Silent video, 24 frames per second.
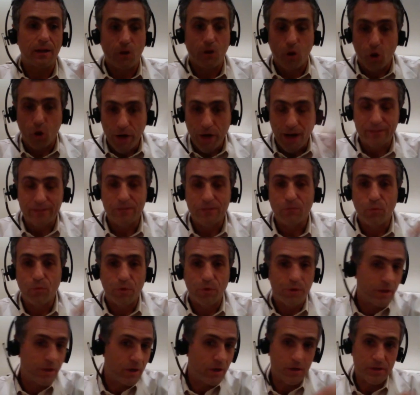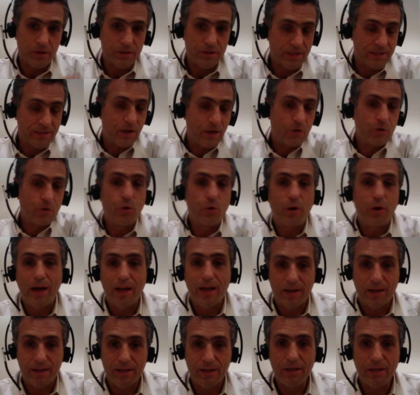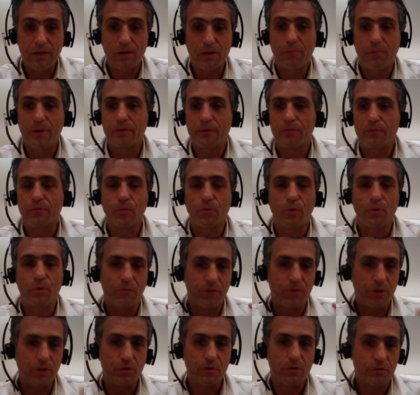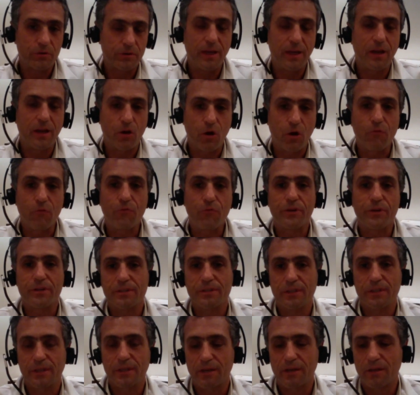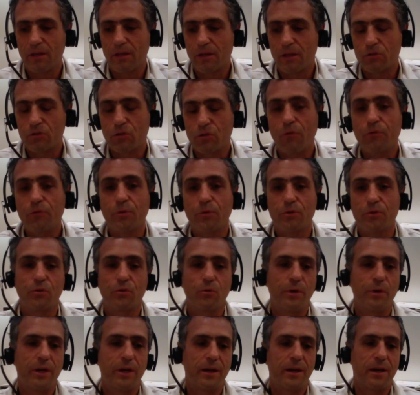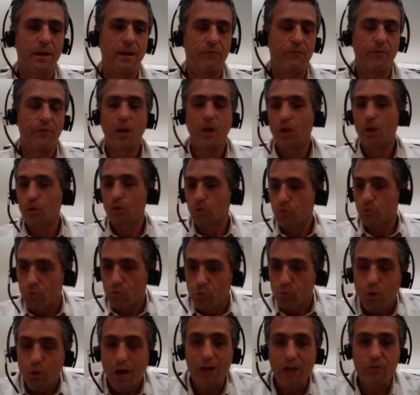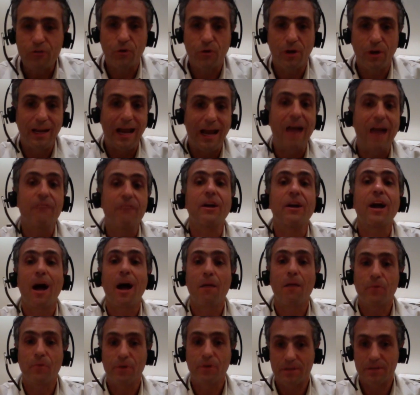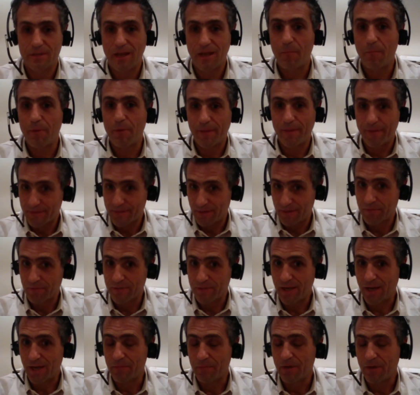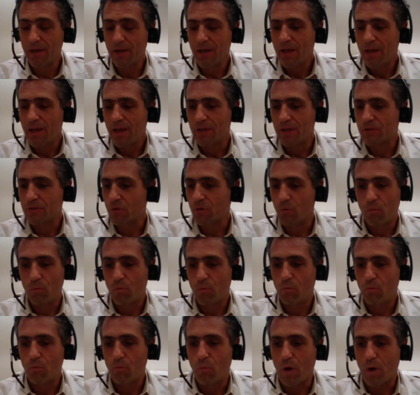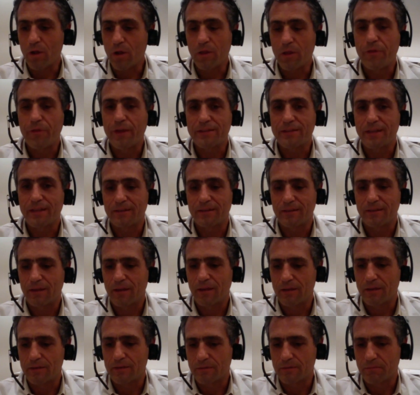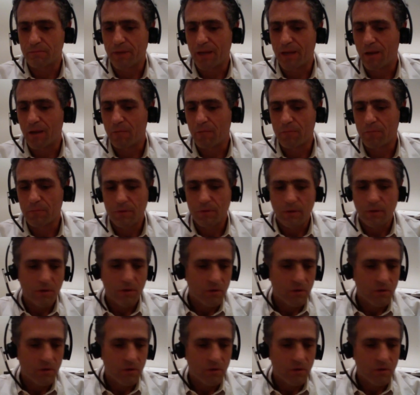connecting with just like you and I are here, but through a video teleconferencing software, so we can have 200 live cameras happening at the same time. And so one of the things that has become